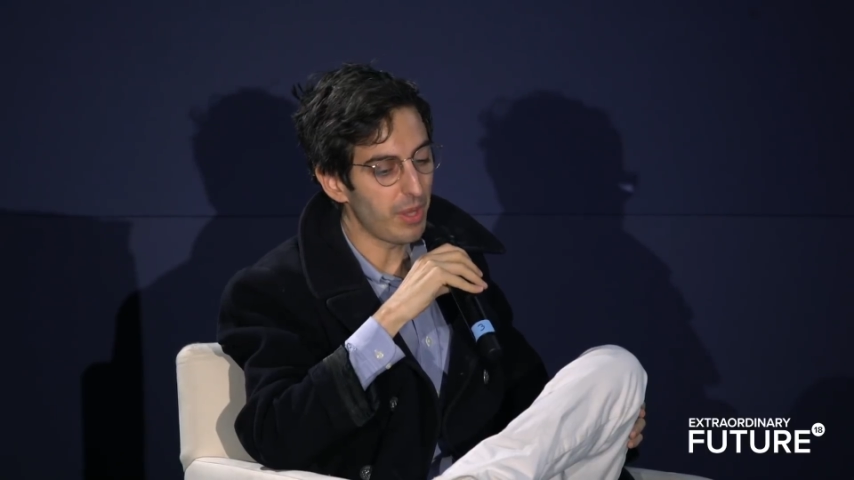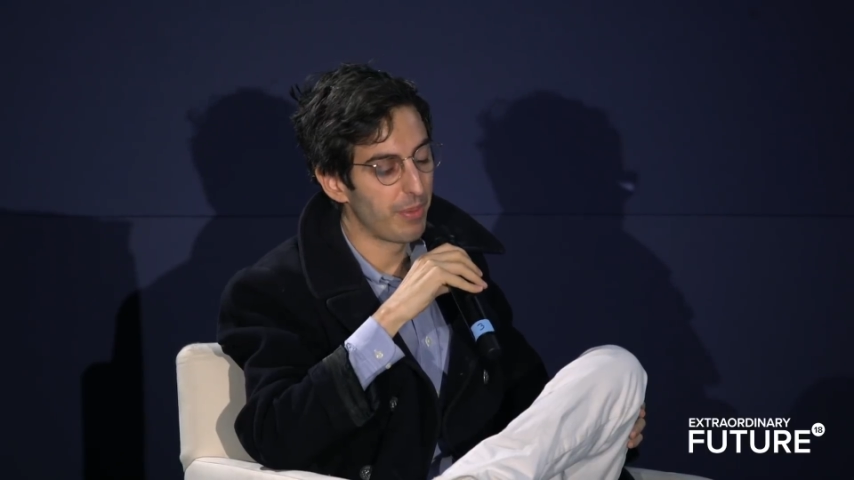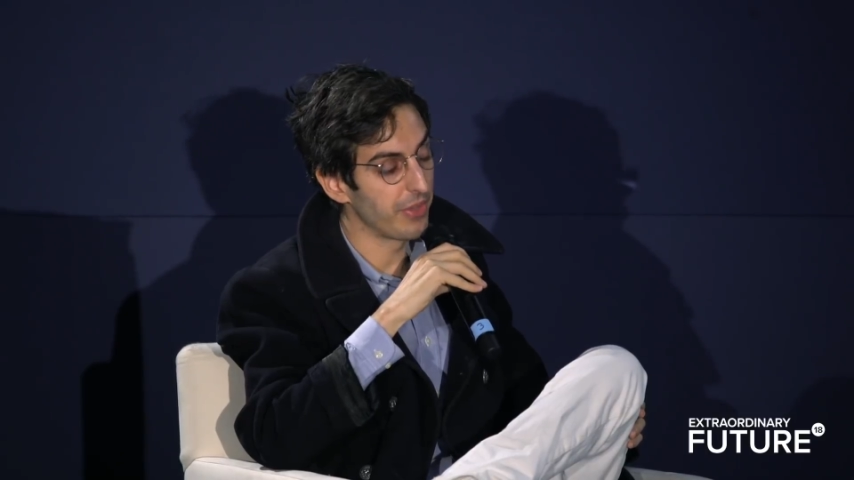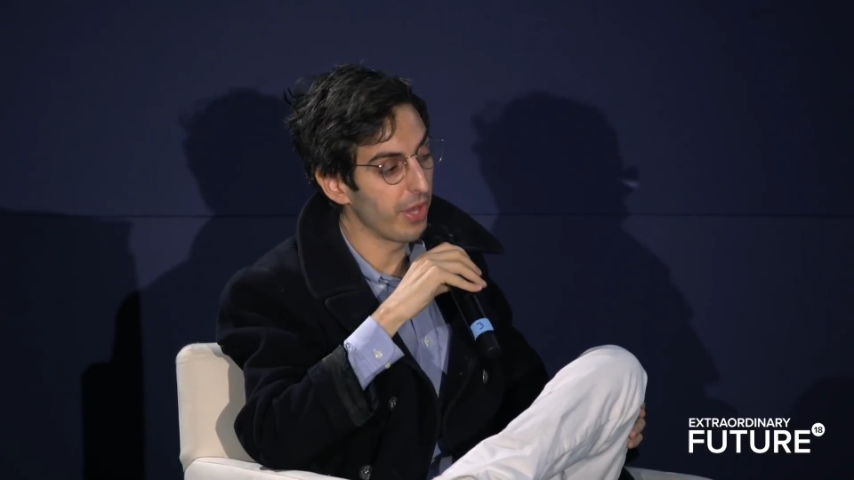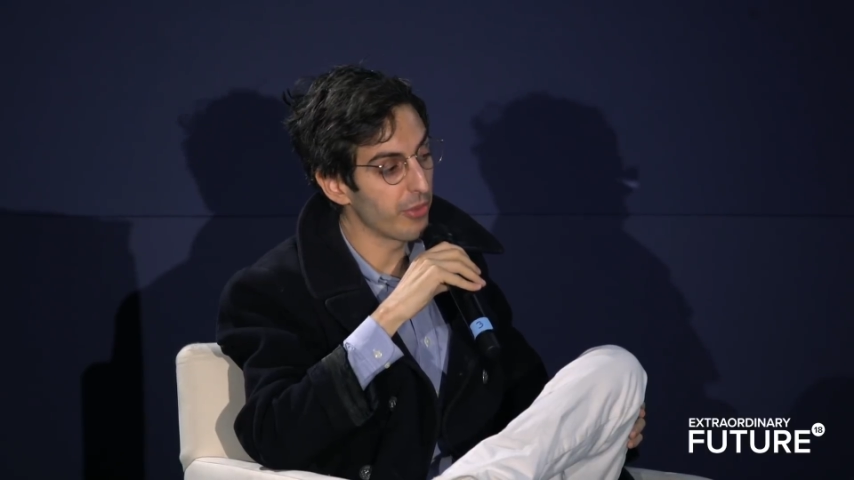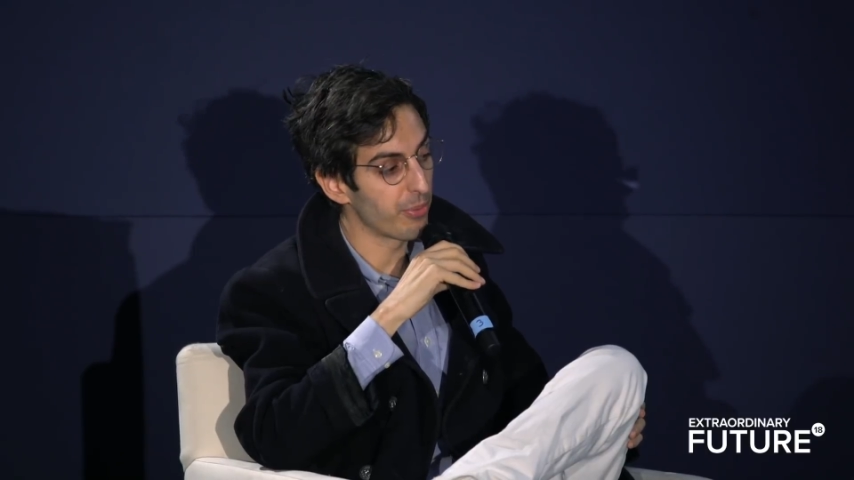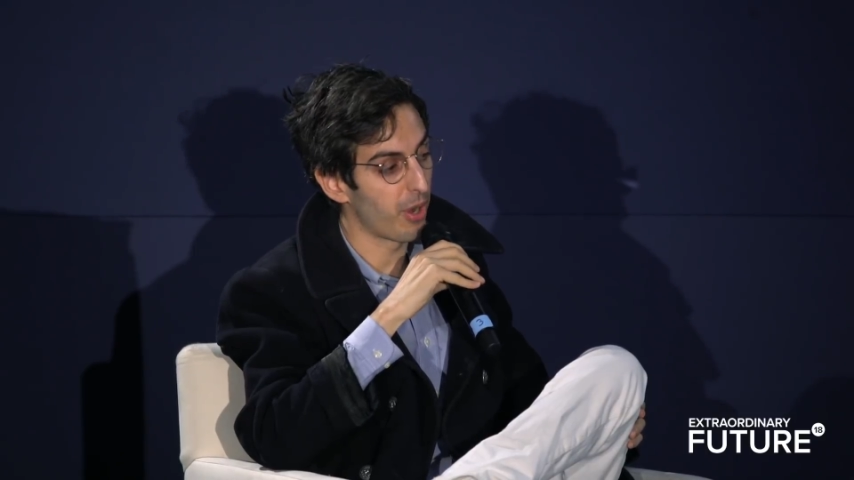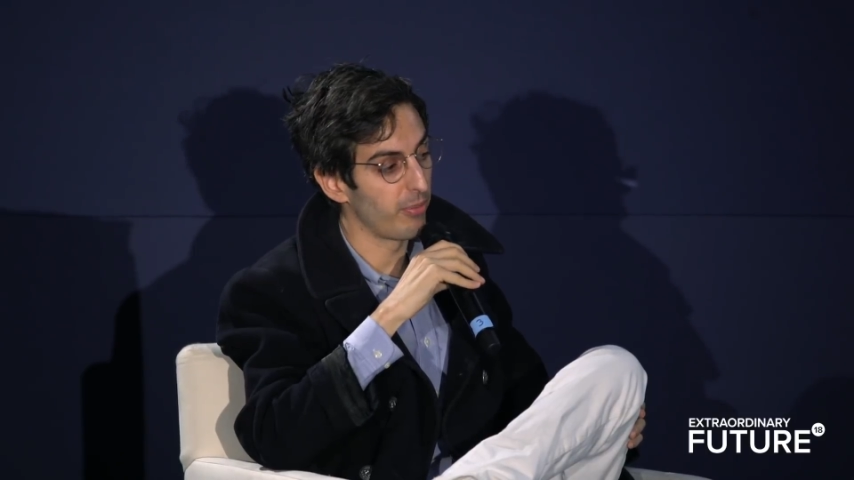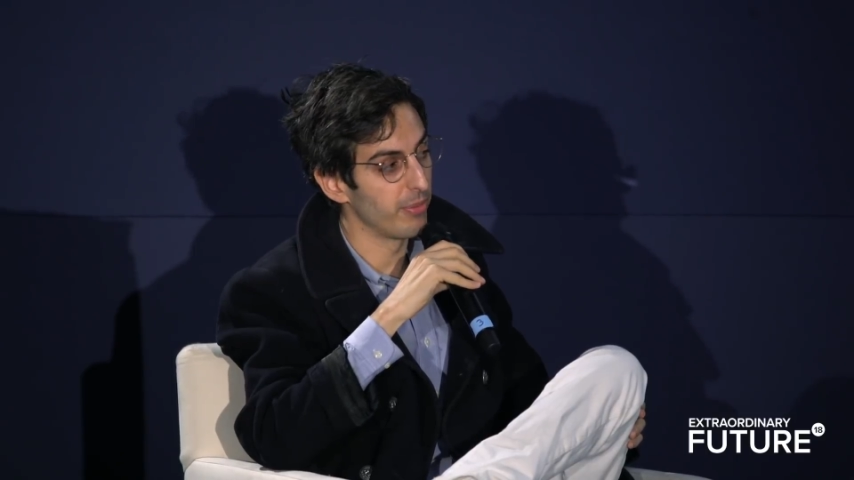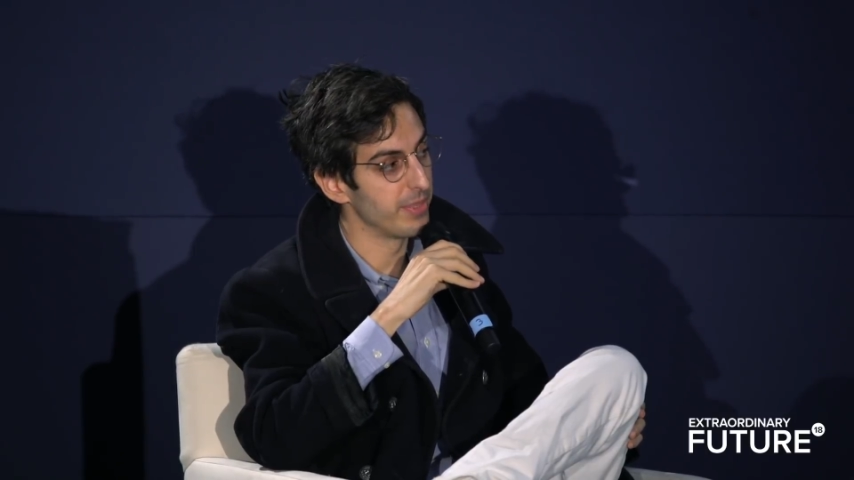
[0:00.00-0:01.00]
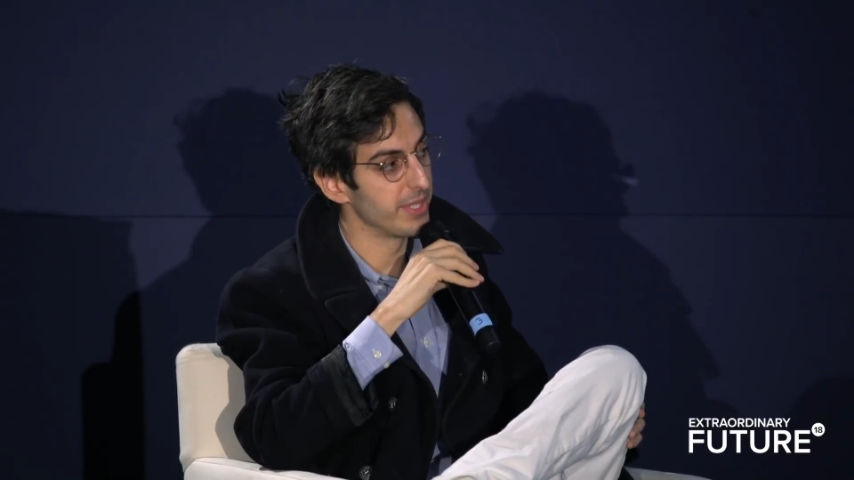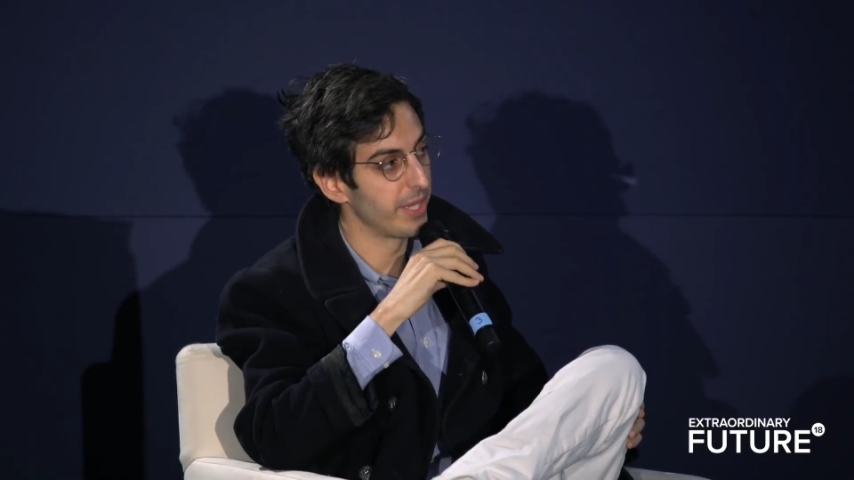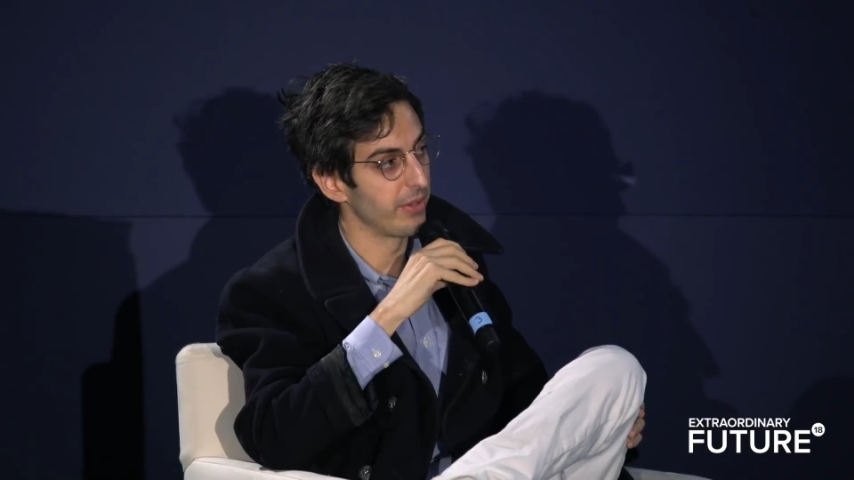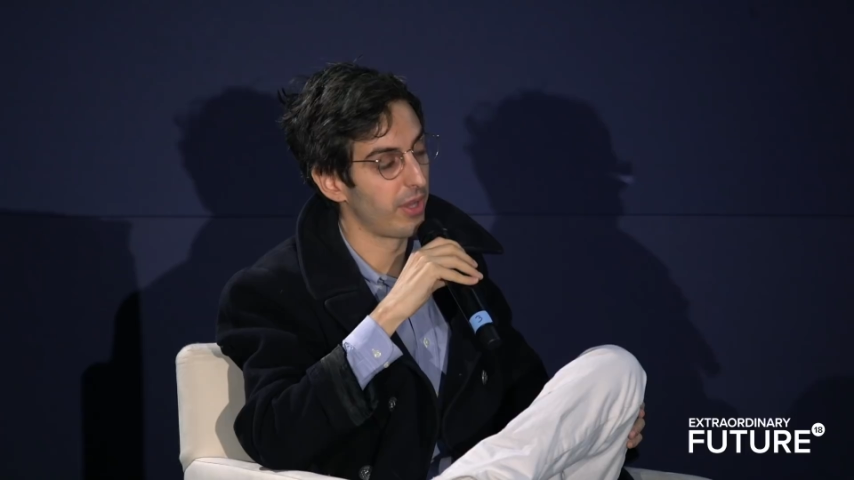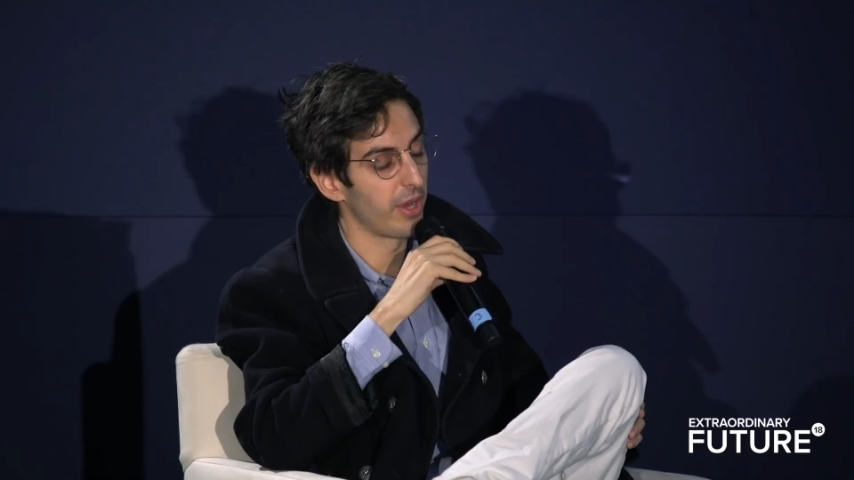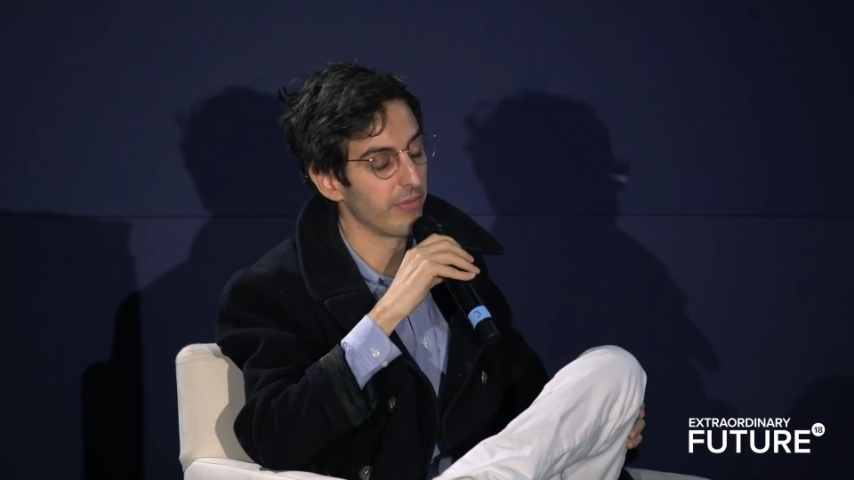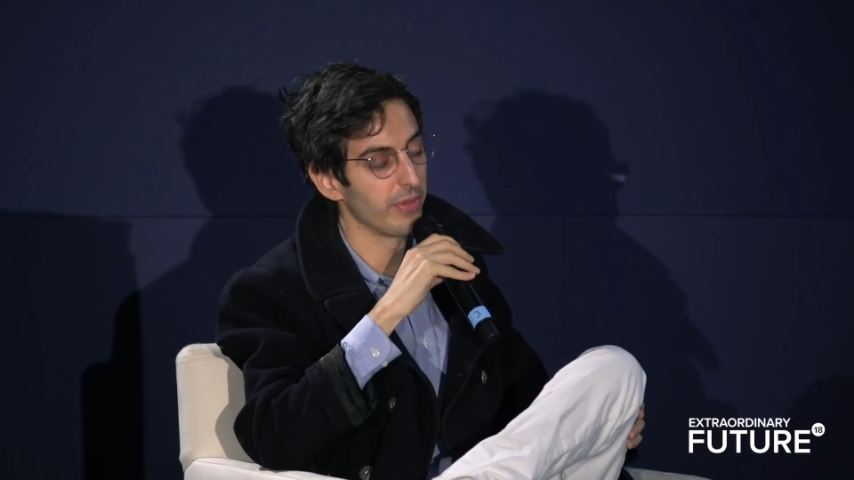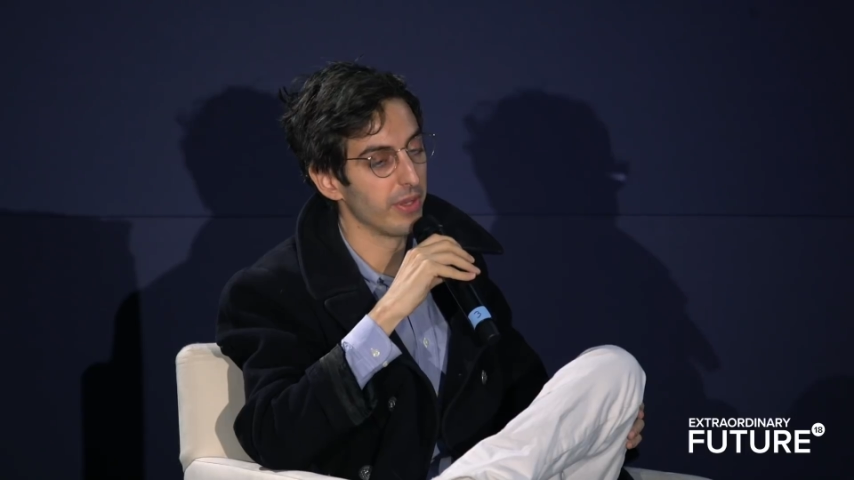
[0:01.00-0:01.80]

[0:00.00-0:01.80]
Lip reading: But the other problem is that a lot of